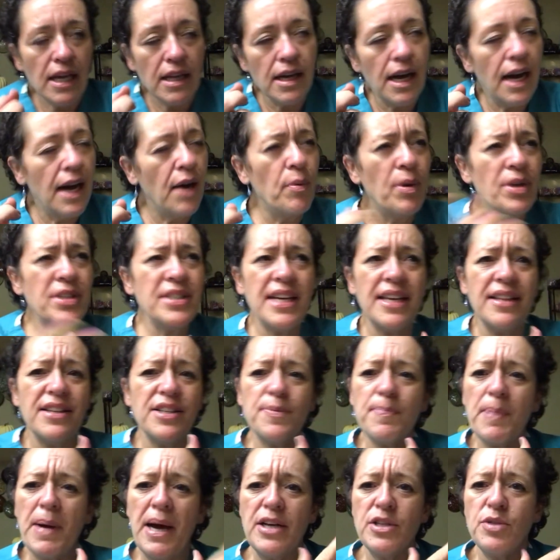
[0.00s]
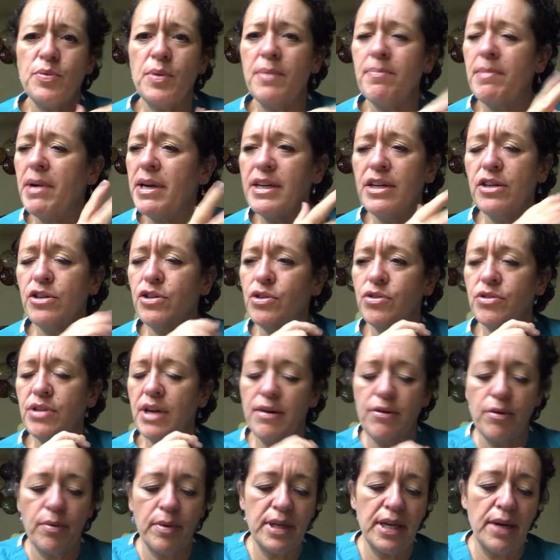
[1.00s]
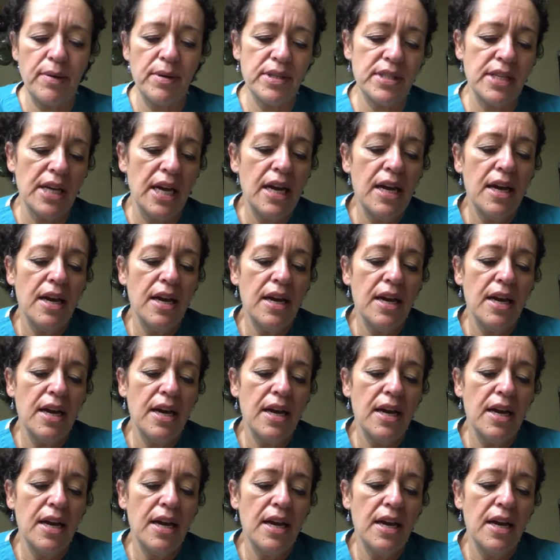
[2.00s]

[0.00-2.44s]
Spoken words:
One day this past week, Monday or Tuesday, I don't know what day it was.